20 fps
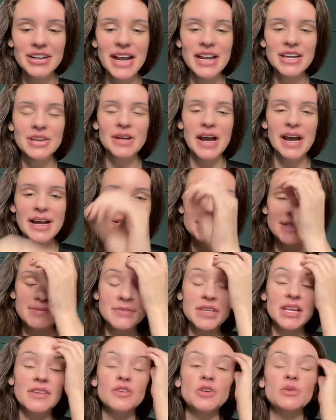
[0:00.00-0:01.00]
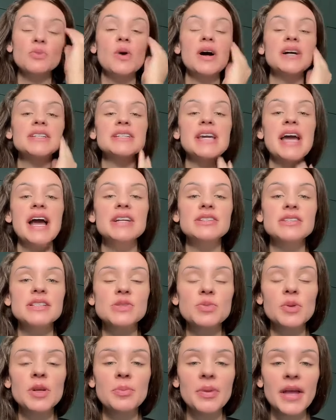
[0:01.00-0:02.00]
All right, you guys, if you want to catch
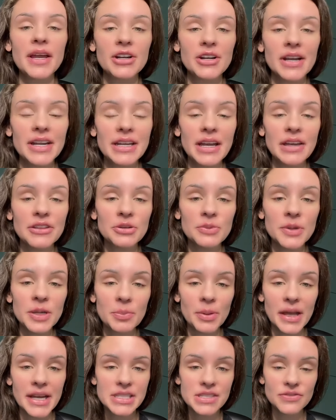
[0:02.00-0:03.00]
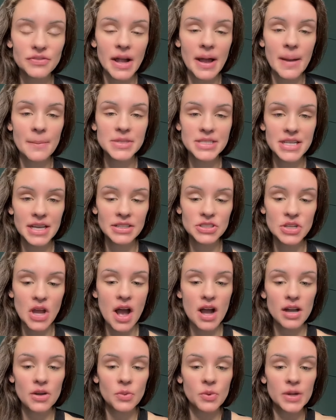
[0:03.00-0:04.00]
this replay or any other replays from
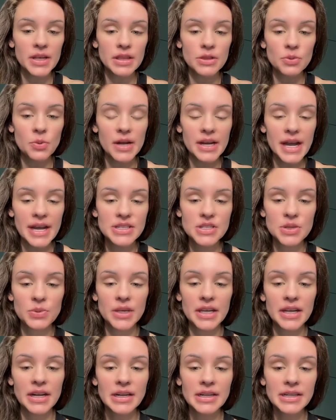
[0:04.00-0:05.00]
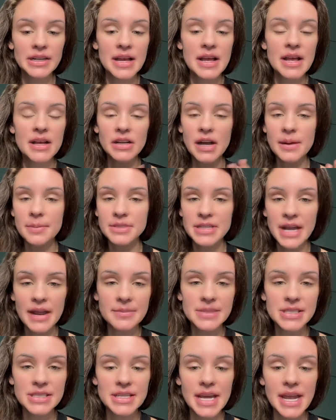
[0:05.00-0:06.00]
TikTok with what I do here a couple
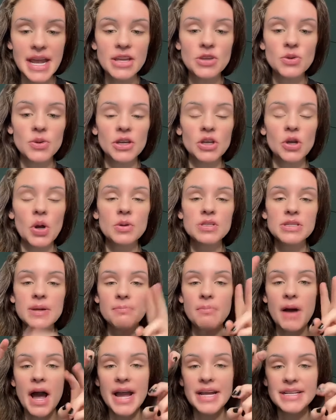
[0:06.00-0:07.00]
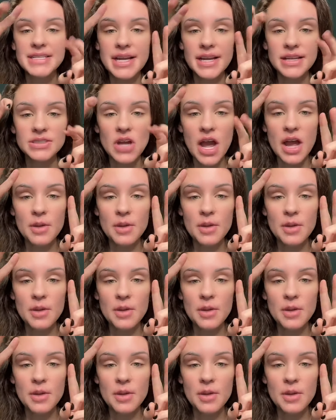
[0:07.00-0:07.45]
times a day, you can go to my